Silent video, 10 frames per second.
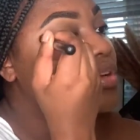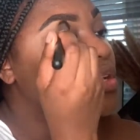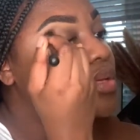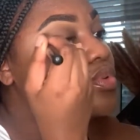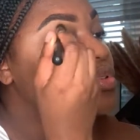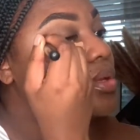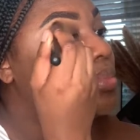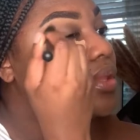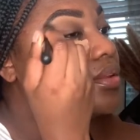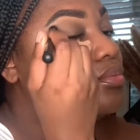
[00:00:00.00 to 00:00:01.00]
guys, I'm using a
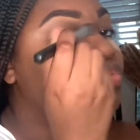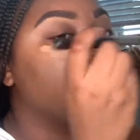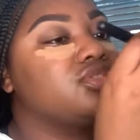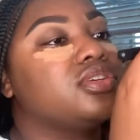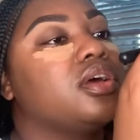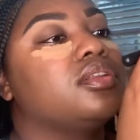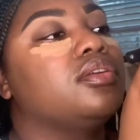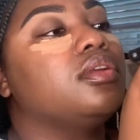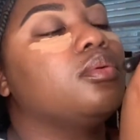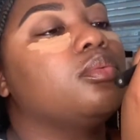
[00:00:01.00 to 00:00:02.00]
blending brush. I don't
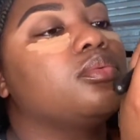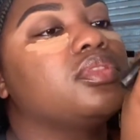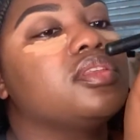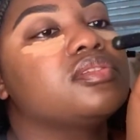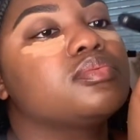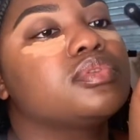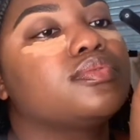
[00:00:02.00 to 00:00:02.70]
know, this was